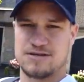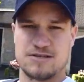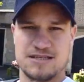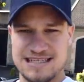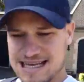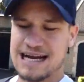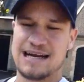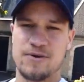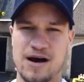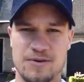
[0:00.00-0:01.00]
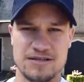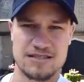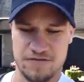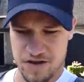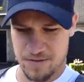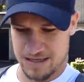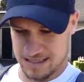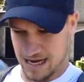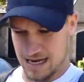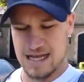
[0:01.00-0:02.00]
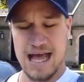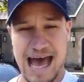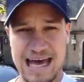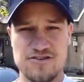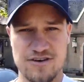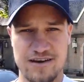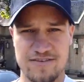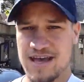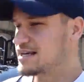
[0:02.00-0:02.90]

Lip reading: which is exactly why I wanted to film it today and drive it and